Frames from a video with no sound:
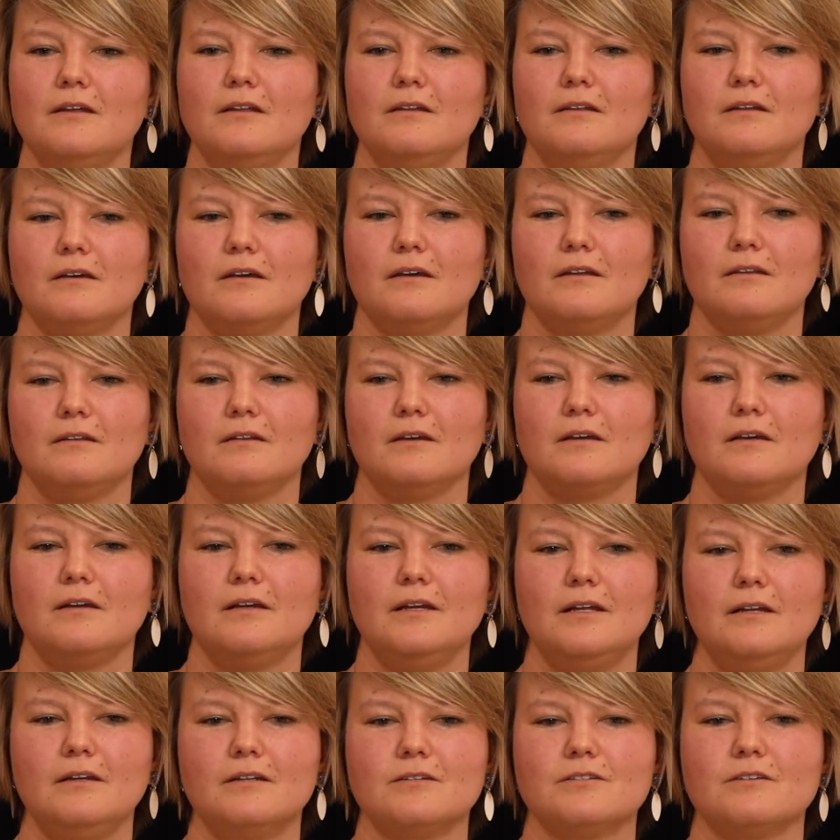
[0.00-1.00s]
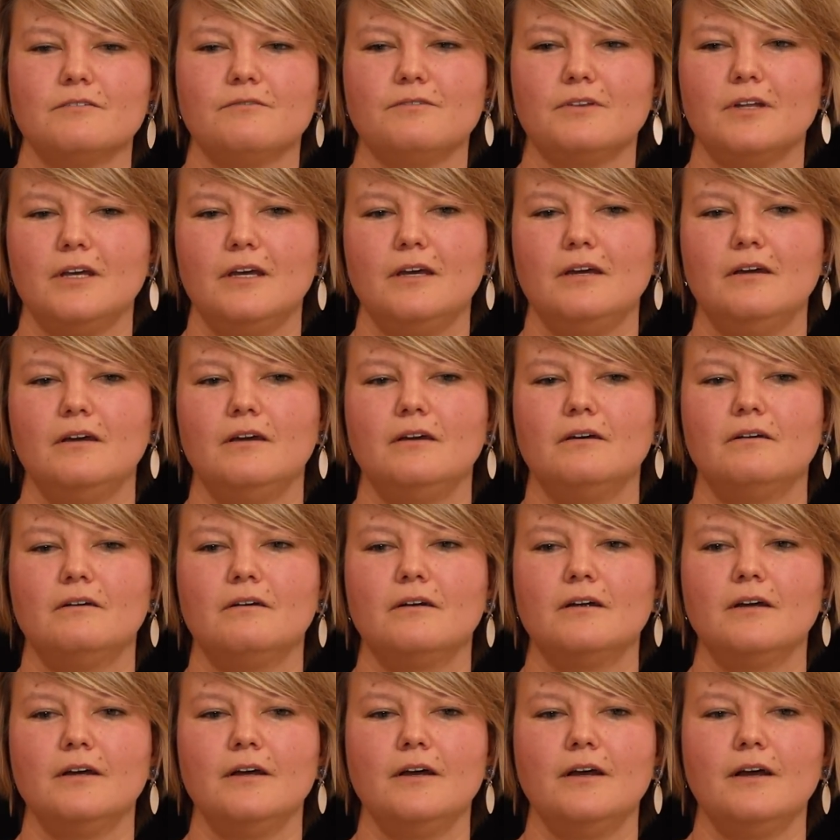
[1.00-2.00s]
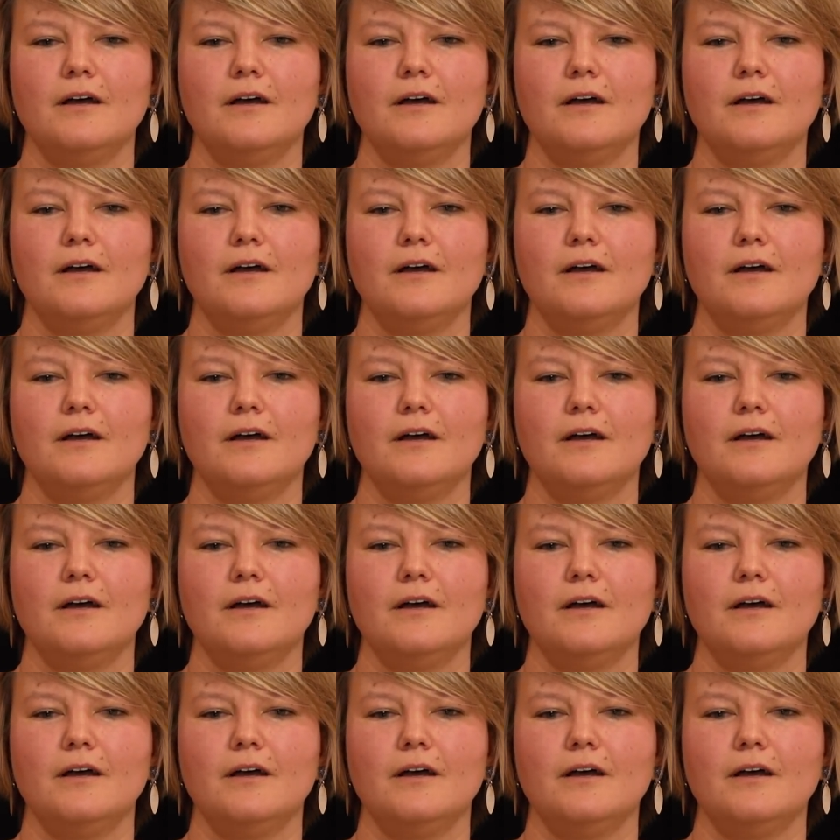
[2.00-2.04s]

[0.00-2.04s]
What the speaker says: the cleanness of the air,